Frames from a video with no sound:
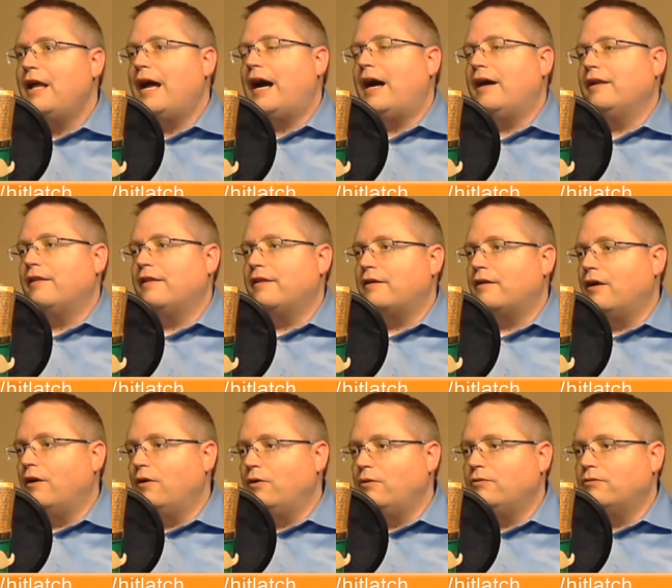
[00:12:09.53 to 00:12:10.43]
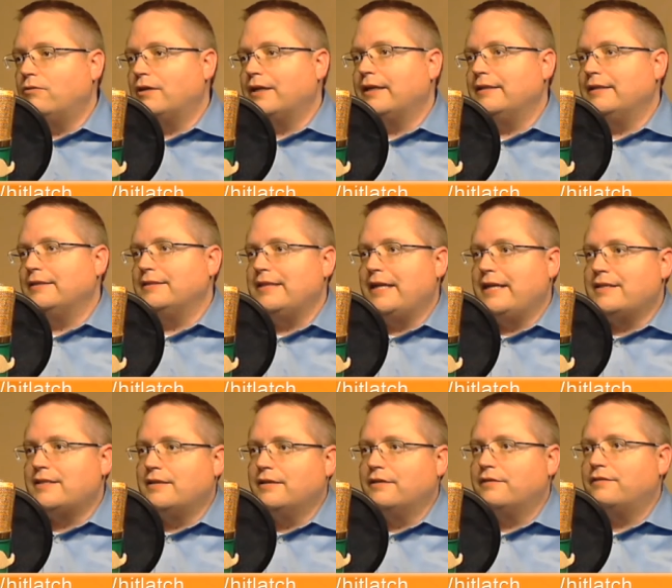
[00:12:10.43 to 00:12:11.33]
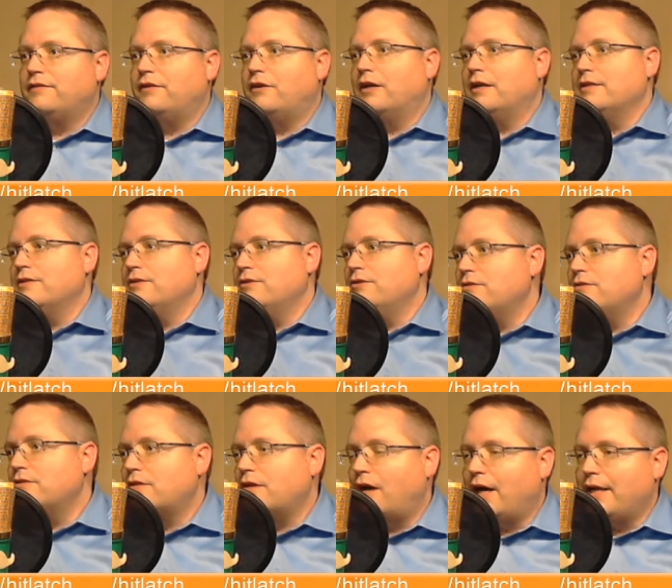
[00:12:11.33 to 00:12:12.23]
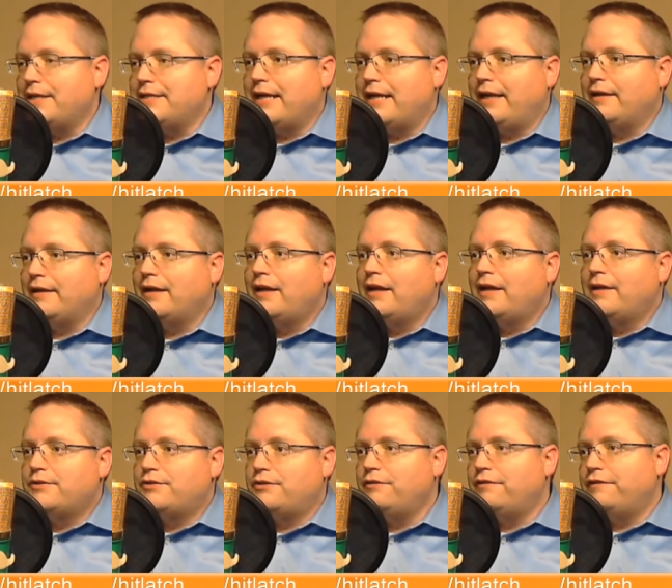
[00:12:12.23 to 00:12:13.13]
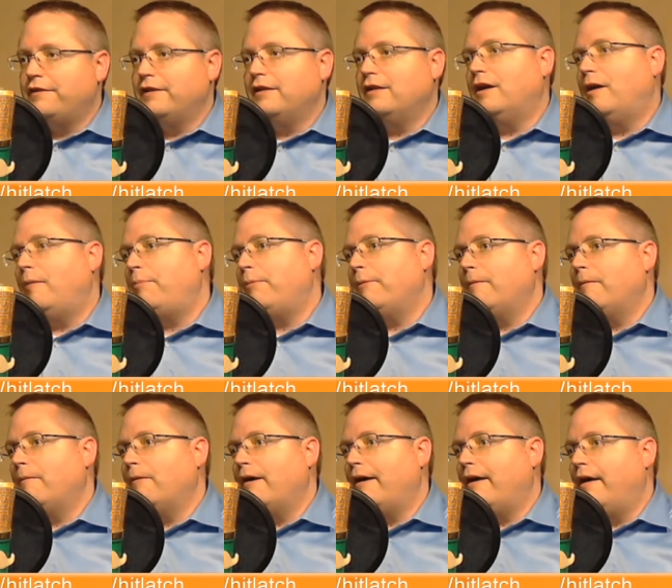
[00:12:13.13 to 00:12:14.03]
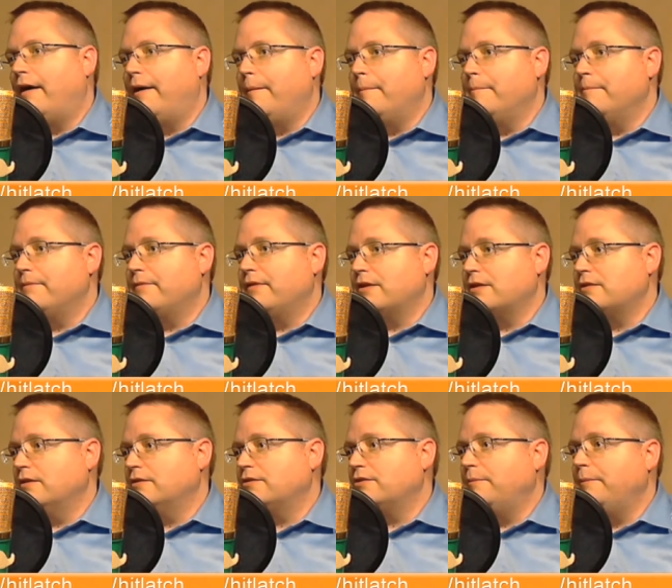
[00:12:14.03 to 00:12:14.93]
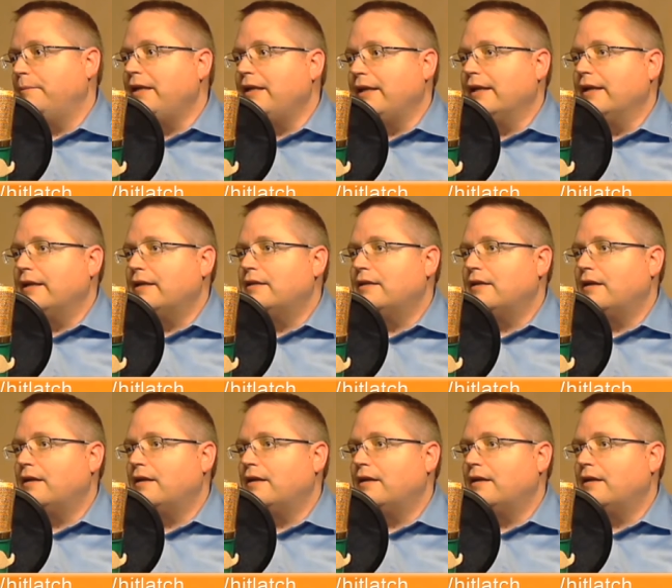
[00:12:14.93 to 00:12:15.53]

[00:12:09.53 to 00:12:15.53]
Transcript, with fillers: out of their own organization as far as news content to fill up their social media.